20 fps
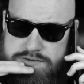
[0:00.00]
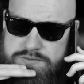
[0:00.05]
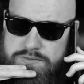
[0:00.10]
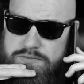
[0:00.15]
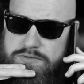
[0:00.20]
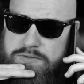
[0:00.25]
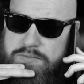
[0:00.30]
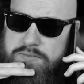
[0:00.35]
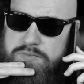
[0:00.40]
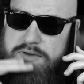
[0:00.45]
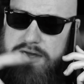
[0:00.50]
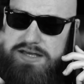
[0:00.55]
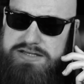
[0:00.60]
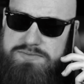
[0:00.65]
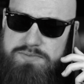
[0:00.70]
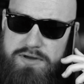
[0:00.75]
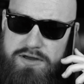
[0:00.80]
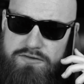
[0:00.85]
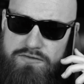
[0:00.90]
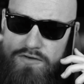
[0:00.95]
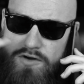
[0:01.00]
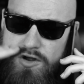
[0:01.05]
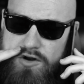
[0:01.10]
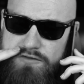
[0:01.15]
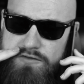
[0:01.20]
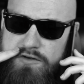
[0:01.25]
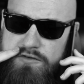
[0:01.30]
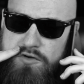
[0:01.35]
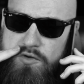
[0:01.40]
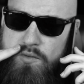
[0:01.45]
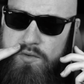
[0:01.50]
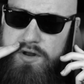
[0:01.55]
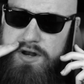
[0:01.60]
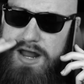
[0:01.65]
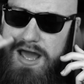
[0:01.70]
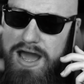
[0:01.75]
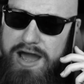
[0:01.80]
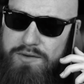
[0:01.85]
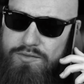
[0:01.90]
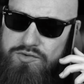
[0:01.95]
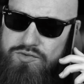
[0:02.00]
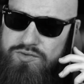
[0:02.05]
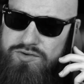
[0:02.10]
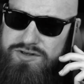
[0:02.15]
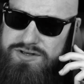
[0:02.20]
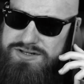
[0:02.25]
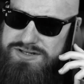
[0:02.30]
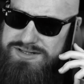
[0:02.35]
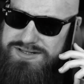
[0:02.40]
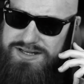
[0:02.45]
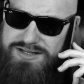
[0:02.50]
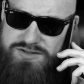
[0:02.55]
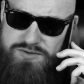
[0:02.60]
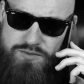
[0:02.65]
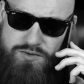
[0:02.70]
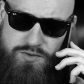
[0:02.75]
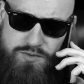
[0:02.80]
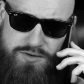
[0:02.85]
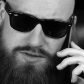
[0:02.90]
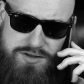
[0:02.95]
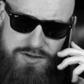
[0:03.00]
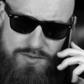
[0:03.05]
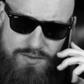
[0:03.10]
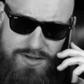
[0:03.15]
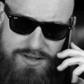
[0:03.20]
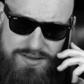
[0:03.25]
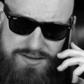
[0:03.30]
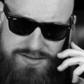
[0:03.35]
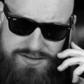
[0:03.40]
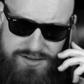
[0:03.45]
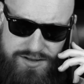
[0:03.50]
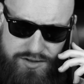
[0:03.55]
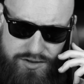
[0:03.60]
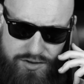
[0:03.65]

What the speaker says: is the best by far of everyone. I would really just like to work with you and get this